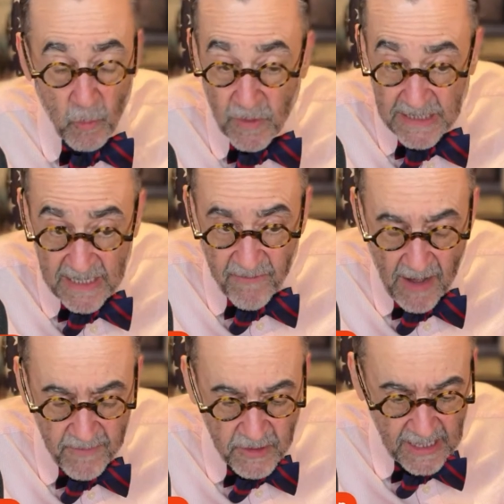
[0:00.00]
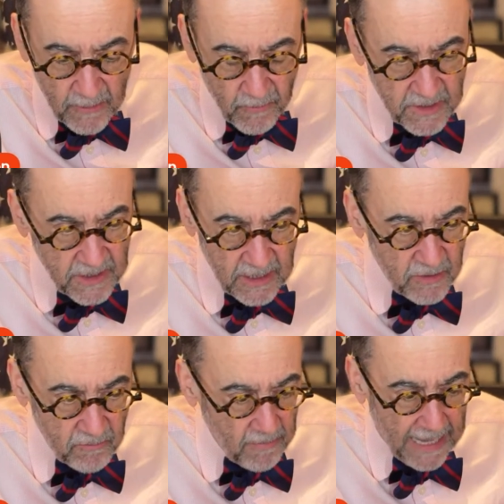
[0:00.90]
Was he involved in January
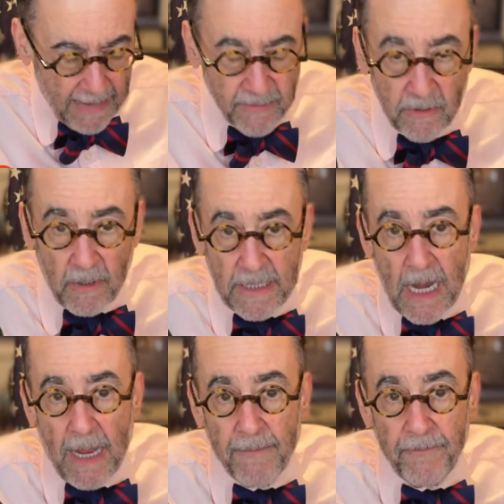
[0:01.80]
6th? Absolutely not.